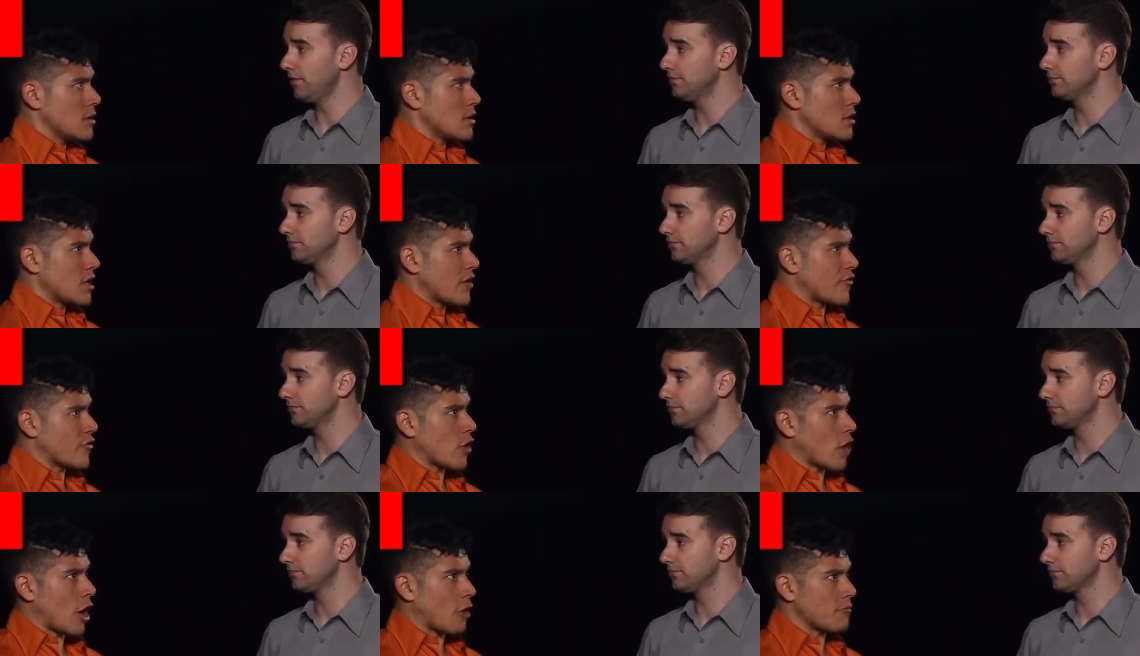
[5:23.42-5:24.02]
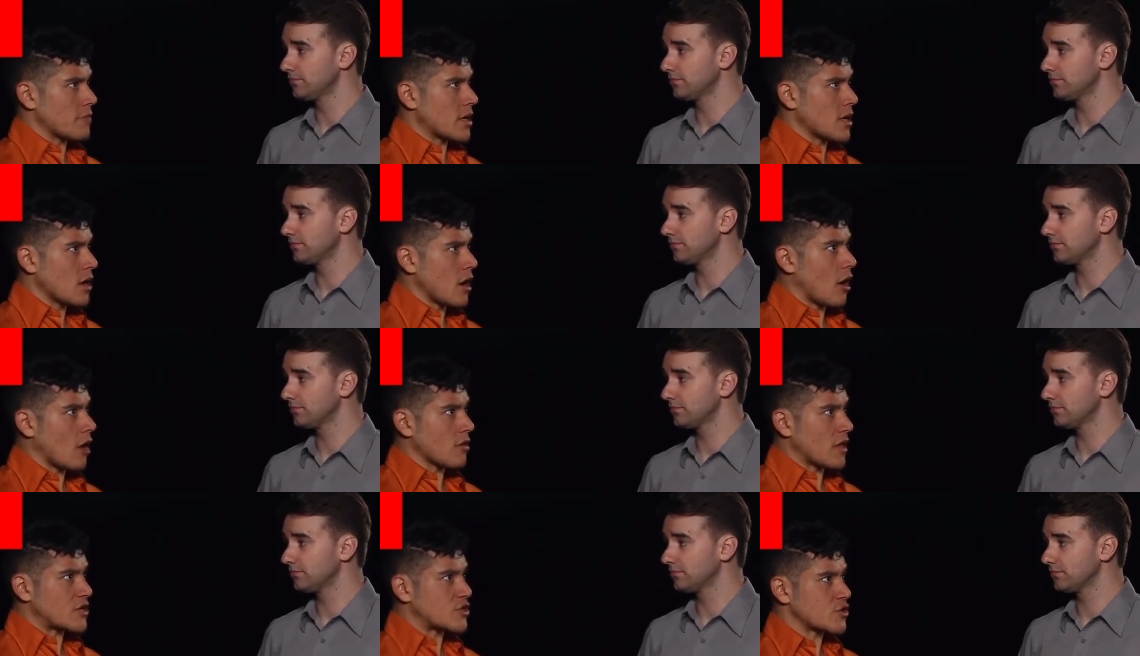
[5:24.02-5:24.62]
Speaker 1: Yeah? If you help
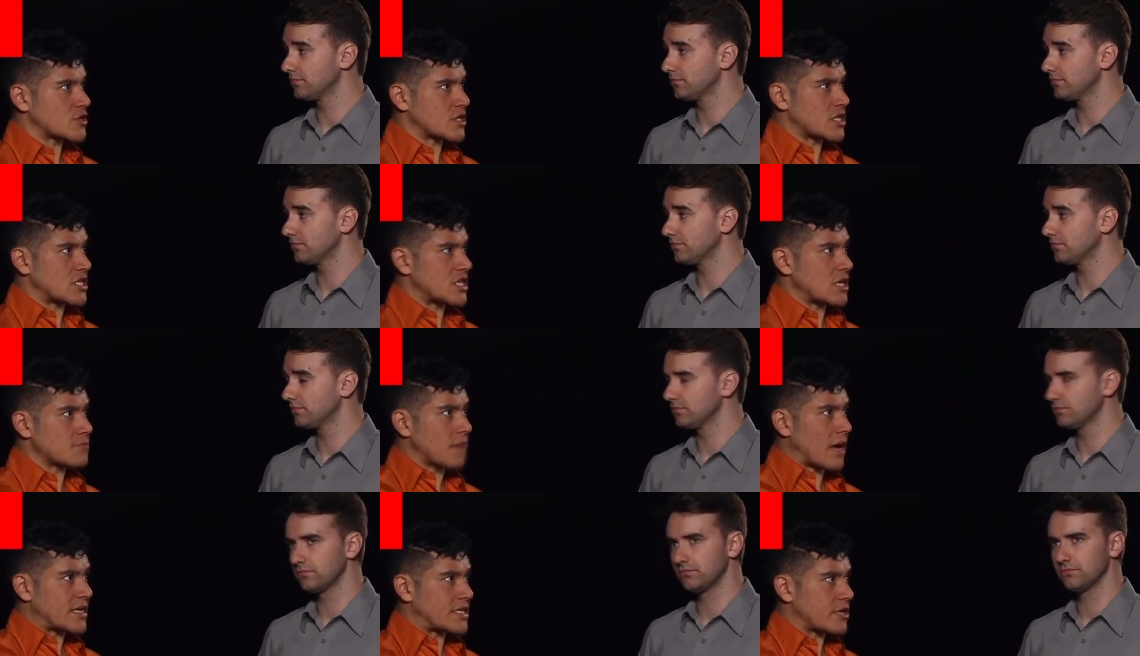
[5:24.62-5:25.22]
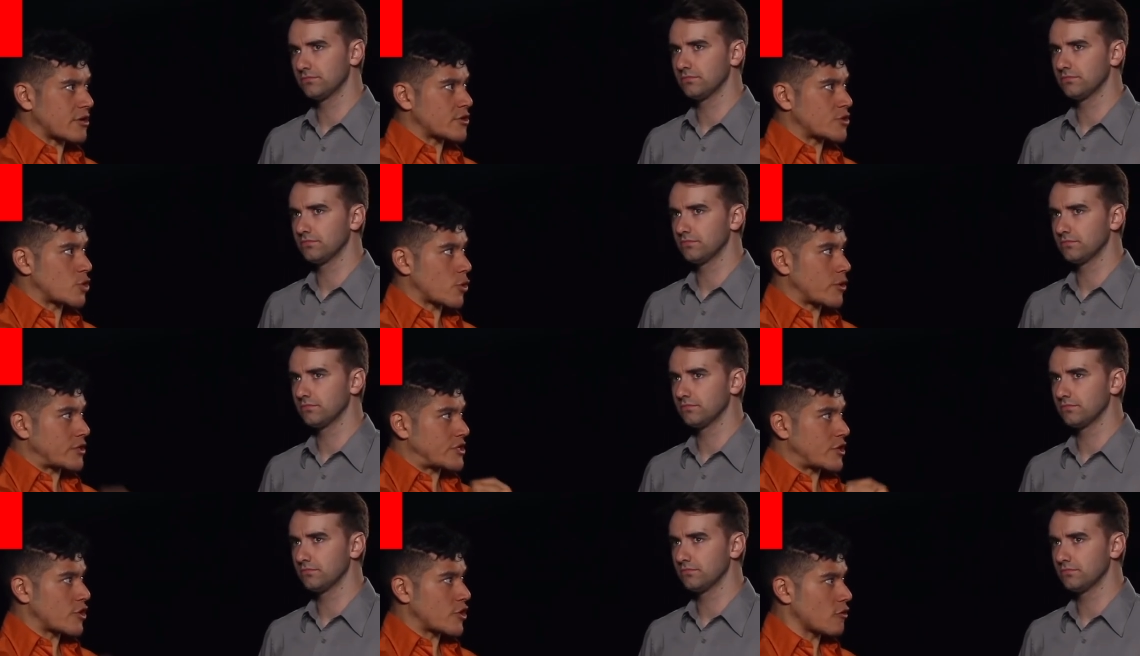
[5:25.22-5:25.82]
me, I'll let you secede my
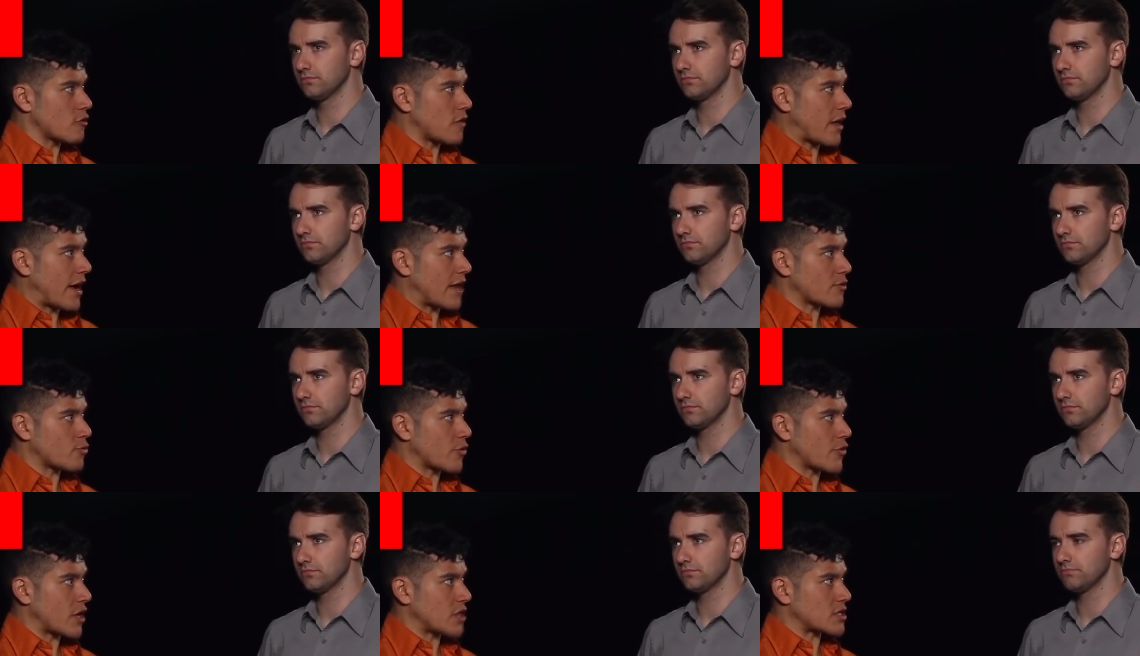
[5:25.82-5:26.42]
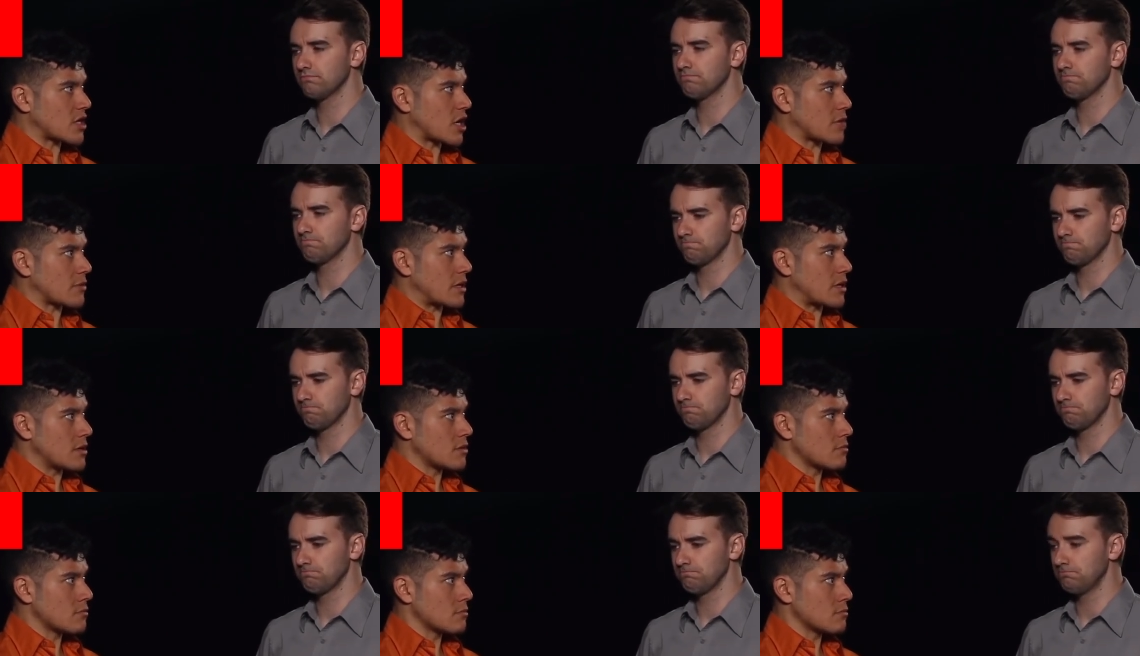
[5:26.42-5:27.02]
territory to your land with
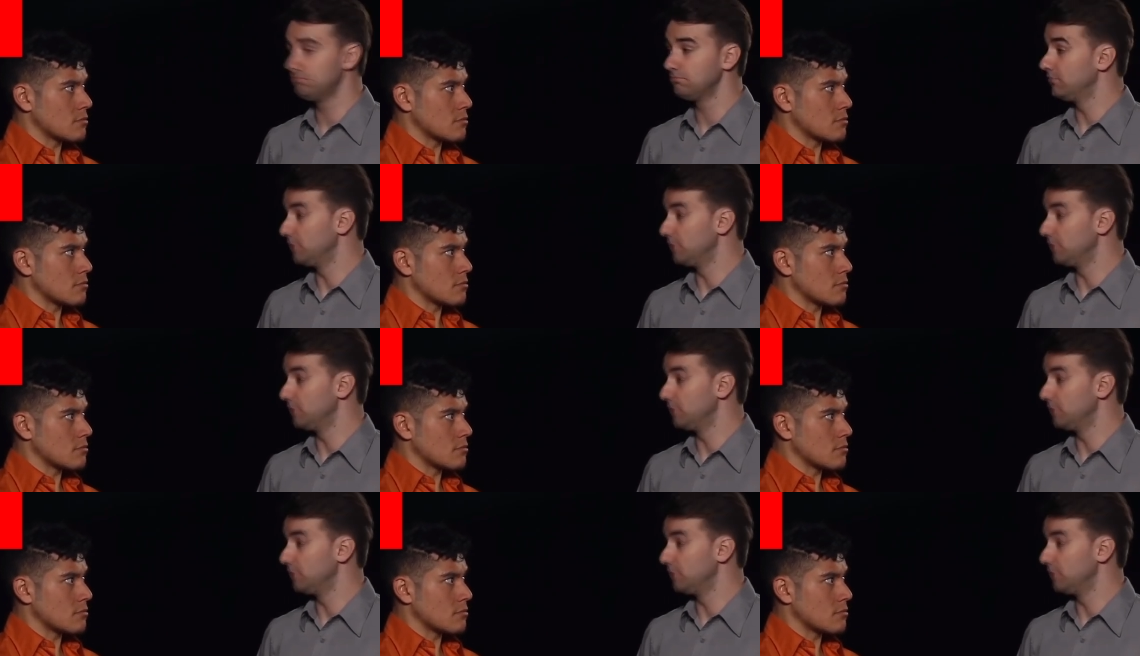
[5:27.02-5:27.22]
autonomy.